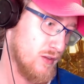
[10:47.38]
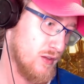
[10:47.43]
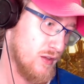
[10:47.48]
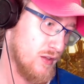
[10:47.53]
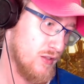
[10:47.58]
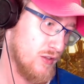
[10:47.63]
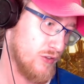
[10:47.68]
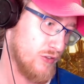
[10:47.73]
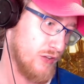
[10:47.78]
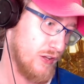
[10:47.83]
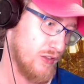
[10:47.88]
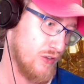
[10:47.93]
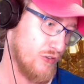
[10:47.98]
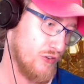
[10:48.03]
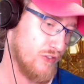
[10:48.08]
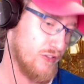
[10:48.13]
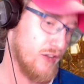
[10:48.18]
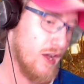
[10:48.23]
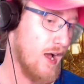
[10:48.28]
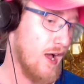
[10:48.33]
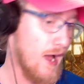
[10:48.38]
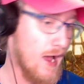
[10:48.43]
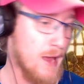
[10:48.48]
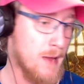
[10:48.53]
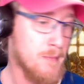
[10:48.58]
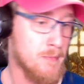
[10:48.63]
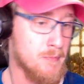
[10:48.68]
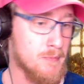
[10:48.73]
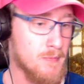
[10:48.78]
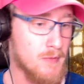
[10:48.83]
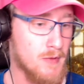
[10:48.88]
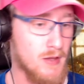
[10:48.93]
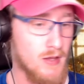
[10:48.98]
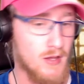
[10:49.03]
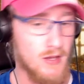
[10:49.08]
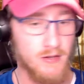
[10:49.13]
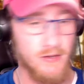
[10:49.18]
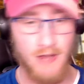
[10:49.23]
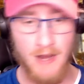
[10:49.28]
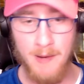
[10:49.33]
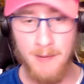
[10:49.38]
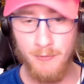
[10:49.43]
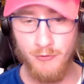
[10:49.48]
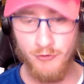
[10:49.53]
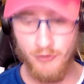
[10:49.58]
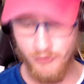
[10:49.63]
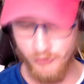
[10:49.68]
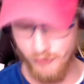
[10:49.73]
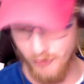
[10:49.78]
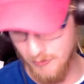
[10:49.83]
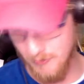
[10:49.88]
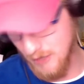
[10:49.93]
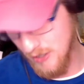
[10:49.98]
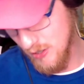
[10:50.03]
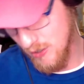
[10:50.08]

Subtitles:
looks like there's a time system that you